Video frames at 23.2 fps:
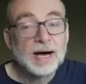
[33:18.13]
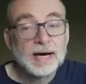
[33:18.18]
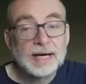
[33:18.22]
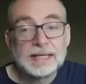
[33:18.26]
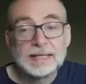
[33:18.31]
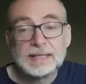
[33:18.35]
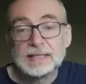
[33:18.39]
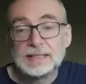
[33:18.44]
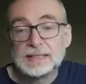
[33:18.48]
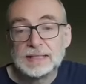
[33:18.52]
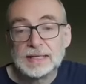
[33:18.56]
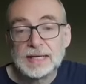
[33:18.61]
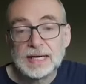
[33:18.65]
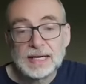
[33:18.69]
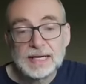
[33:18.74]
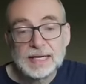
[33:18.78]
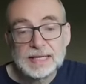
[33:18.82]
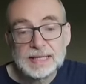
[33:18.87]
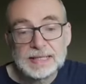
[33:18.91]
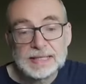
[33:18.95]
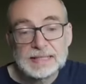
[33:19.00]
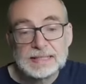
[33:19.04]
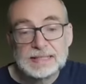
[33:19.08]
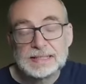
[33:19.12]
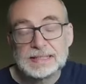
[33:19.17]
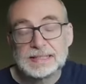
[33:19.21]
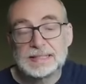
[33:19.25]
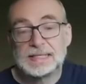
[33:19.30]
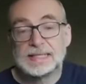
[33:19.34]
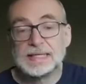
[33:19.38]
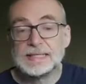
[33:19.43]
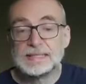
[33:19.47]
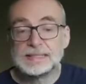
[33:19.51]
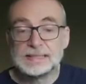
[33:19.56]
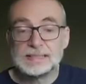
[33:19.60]
mind, and
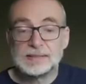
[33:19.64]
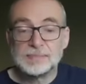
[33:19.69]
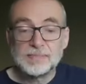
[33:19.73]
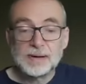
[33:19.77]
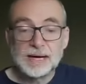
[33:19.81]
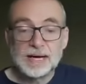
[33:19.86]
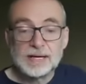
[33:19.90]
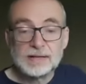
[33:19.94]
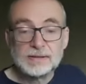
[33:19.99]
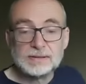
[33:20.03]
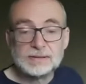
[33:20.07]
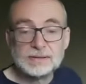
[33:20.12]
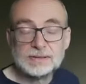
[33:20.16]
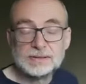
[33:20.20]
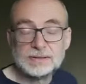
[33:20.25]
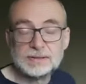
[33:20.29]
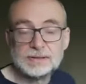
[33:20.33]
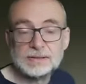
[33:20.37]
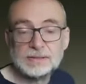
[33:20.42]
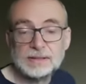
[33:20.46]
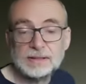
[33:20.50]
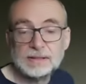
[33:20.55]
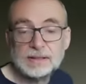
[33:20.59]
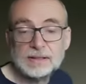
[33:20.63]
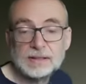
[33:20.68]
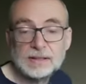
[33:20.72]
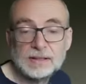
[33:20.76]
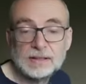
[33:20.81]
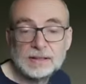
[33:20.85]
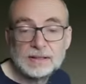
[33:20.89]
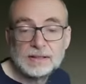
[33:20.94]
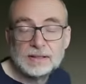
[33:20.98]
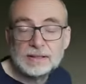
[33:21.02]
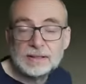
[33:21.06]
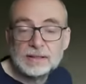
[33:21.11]
it's about
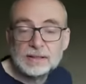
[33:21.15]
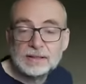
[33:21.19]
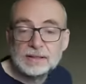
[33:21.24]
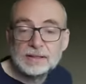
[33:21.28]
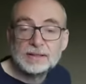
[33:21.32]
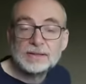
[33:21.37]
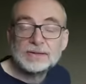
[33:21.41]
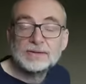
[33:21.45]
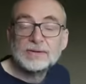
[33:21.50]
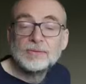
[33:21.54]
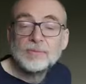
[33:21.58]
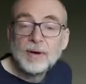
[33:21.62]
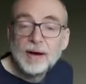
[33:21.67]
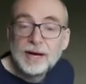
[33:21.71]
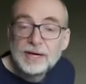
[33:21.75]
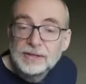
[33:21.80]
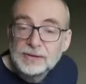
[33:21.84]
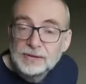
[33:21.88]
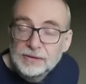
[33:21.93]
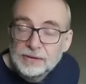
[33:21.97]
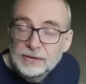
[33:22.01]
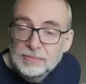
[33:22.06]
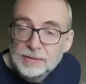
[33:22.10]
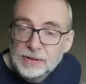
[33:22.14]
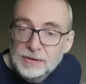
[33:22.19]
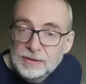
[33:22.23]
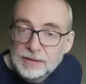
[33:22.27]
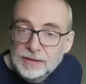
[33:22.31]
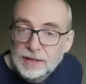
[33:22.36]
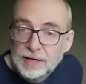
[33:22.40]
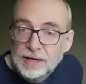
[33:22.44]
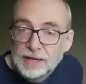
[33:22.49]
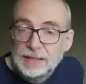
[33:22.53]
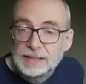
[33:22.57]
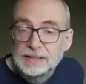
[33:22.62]
the way you
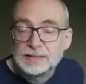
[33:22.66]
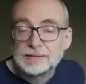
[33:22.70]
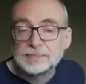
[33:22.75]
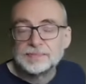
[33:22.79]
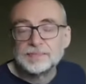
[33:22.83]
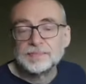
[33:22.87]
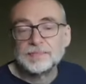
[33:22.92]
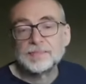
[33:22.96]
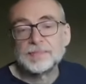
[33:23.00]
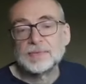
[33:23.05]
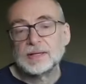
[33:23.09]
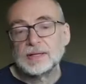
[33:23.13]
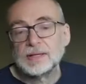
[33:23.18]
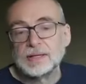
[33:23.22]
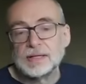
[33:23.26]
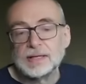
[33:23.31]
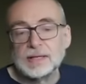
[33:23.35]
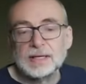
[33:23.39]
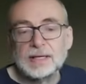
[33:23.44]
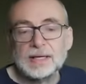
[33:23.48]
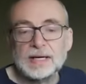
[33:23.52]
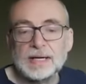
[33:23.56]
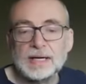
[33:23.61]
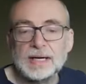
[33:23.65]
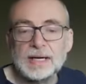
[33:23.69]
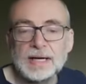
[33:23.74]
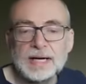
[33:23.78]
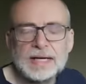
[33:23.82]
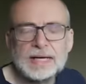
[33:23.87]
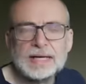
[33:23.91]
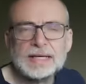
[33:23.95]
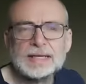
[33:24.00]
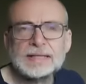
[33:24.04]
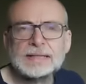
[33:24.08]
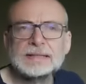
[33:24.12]
communicate.
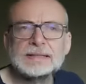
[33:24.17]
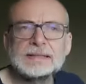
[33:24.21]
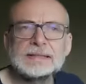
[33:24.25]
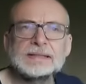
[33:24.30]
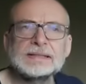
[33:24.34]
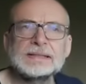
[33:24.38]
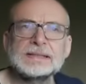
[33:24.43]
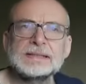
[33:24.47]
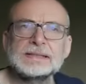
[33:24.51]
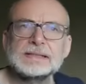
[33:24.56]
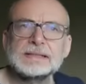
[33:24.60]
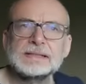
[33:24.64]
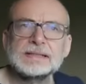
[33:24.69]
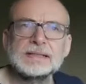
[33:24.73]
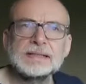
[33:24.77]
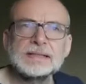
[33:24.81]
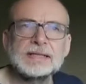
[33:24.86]
And